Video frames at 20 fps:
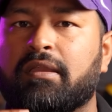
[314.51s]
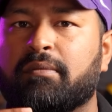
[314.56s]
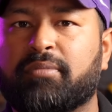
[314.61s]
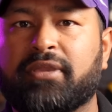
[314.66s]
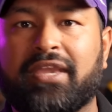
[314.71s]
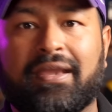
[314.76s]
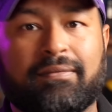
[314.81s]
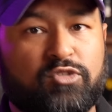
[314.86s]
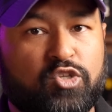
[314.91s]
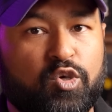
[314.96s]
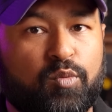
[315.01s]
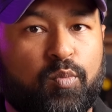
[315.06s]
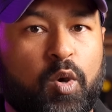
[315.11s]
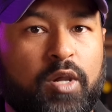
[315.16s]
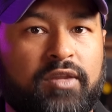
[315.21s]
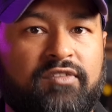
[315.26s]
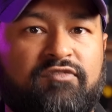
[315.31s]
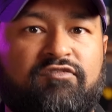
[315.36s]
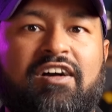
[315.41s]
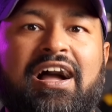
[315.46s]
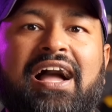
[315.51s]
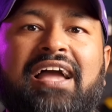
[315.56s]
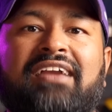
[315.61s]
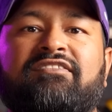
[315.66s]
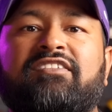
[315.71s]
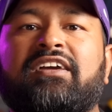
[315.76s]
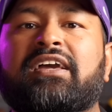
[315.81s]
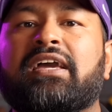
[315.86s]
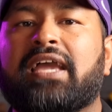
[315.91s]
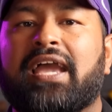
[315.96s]

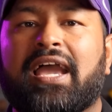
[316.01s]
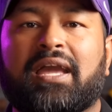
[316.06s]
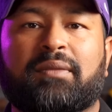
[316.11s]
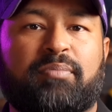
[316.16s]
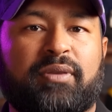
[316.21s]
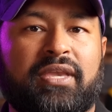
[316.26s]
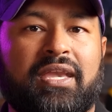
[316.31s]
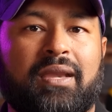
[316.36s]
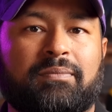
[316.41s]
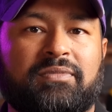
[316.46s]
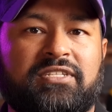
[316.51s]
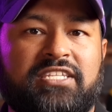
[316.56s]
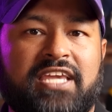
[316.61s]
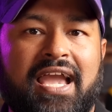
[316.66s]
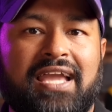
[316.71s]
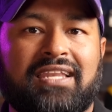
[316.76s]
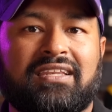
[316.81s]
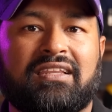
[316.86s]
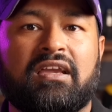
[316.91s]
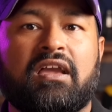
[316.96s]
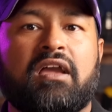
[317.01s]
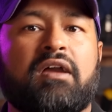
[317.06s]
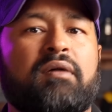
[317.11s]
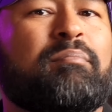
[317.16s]
PM2.5 and PM10,